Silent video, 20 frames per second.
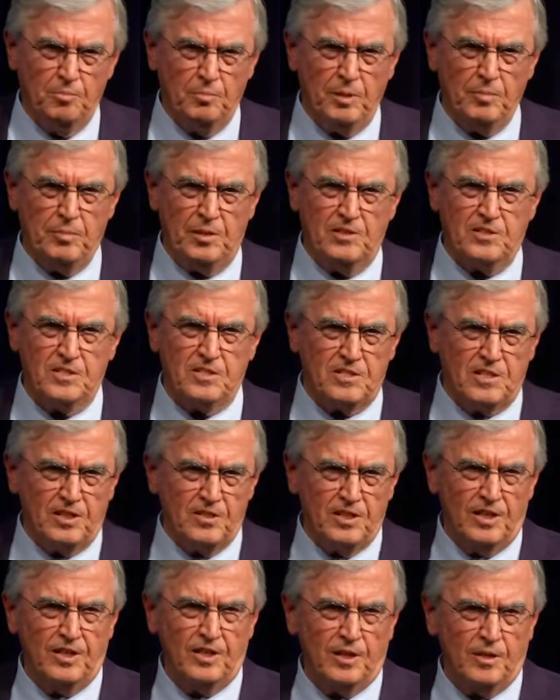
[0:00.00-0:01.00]
people are
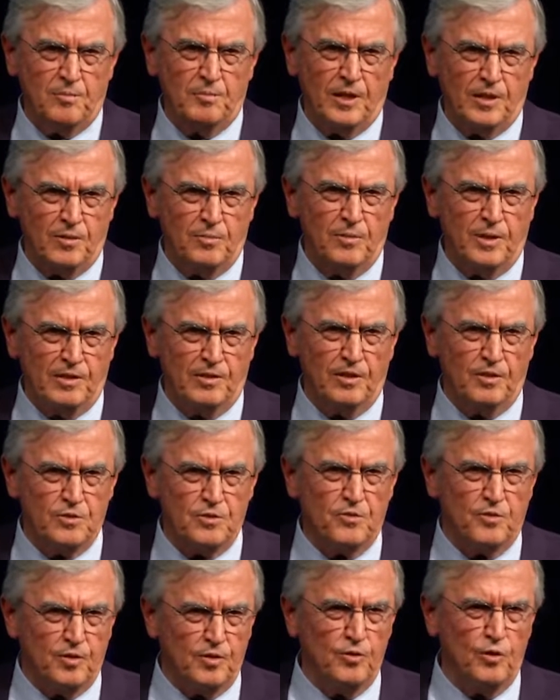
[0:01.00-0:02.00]
studying the
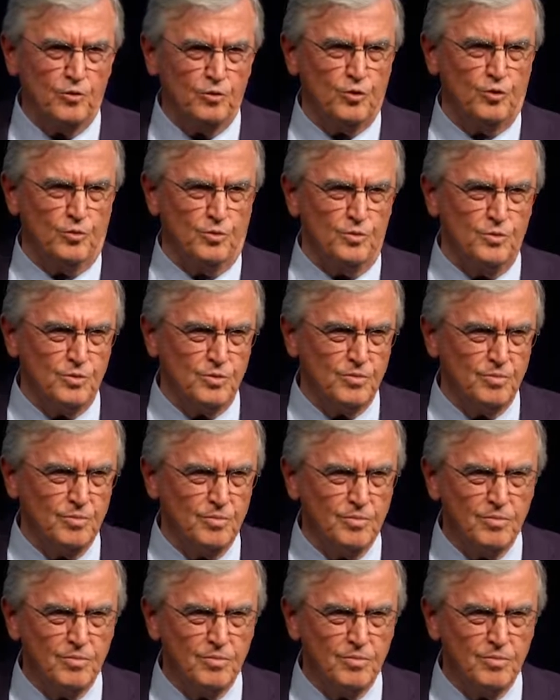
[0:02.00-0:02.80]
mathematics of Theodorus.